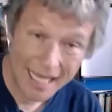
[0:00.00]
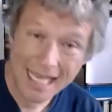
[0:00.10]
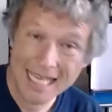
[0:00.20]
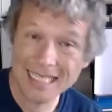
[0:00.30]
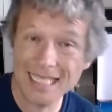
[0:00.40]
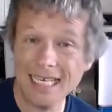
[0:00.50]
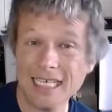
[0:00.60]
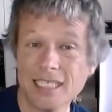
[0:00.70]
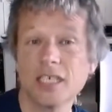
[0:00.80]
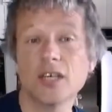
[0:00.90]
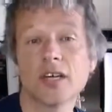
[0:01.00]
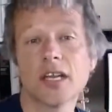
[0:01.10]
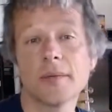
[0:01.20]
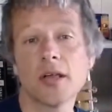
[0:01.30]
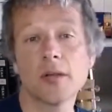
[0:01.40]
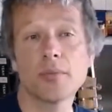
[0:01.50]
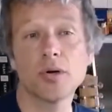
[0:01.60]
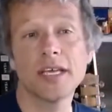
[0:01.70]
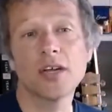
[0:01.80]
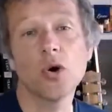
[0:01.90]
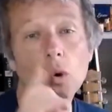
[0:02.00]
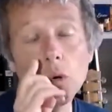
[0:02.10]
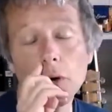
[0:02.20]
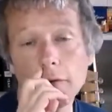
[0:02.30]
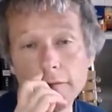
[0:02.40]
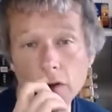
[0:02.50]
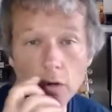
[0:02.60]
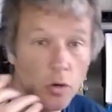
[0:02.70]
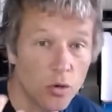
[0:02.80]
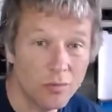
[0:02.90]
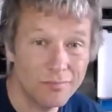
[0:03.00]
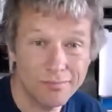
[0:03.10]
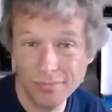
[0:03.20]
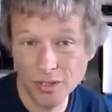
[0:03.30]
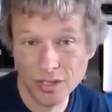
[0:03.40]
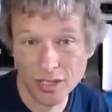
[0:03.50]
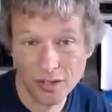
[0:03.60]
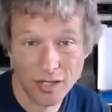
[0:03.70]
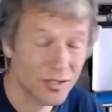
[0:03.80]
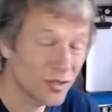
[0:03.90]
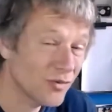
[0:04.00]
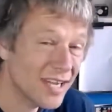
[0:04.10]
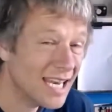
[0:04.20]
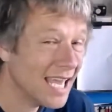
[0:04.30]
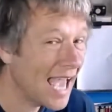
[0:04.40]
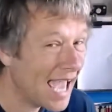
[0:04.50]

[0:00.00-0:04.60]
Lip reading: and easy licks that you're going to be able to put in all of your blues solos, or really